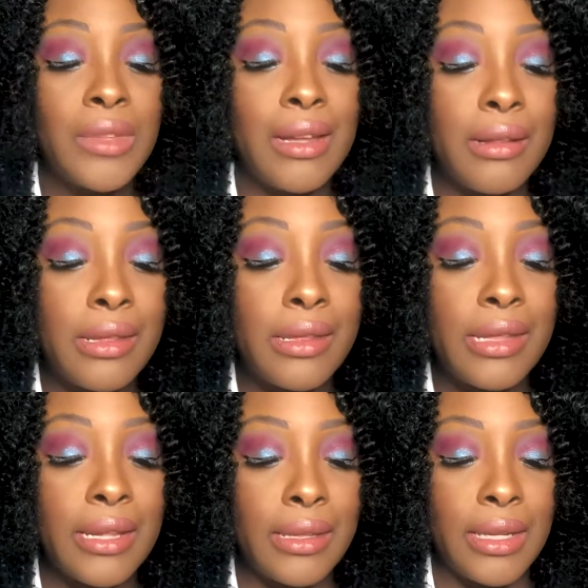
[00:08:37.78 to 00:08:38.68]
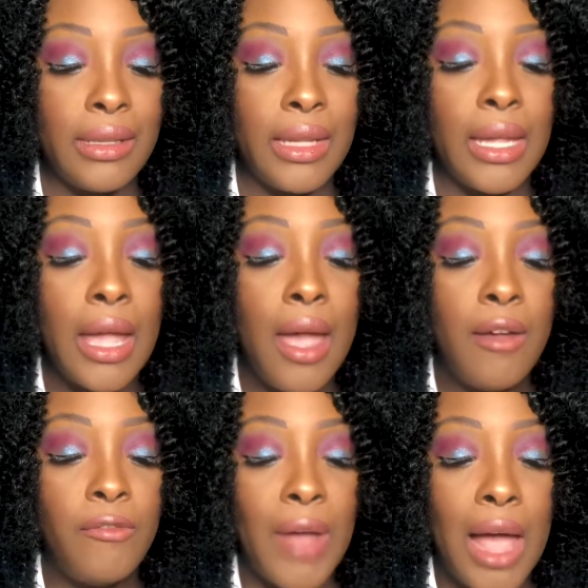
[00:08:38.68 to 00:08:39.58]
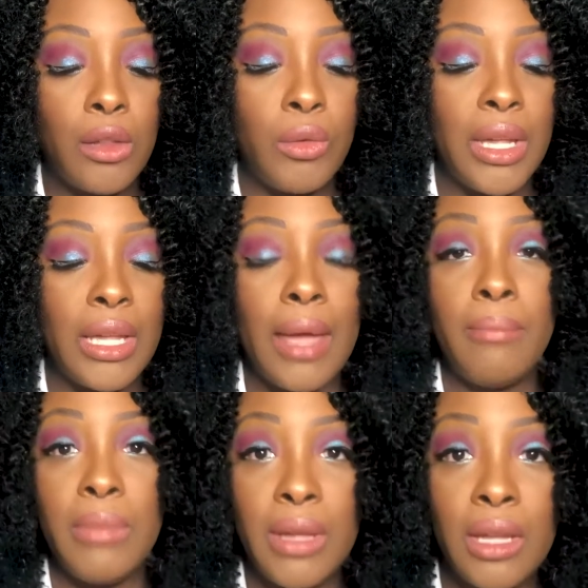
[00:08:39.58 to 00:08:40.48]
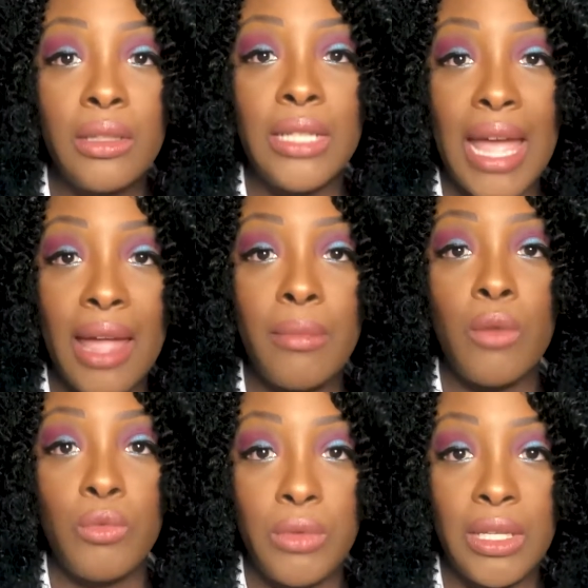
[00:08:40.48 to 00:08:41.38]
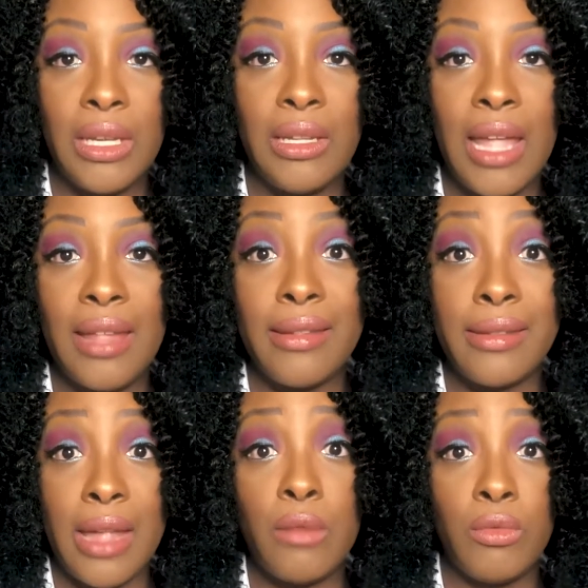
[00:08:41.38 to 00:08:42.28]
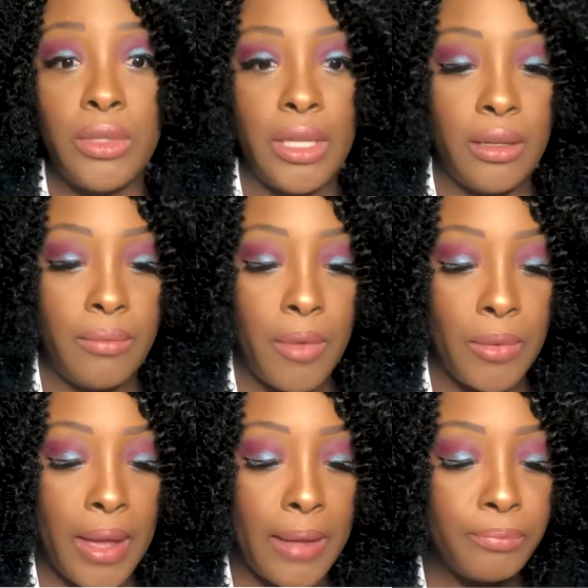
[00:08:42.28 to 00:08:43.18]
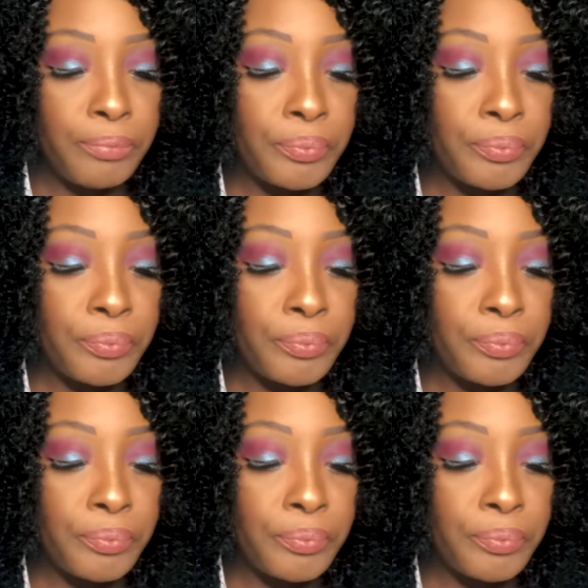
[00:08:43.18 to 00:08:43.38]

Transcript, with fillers: Consistently following a mealtime routine and a set routine. Okay?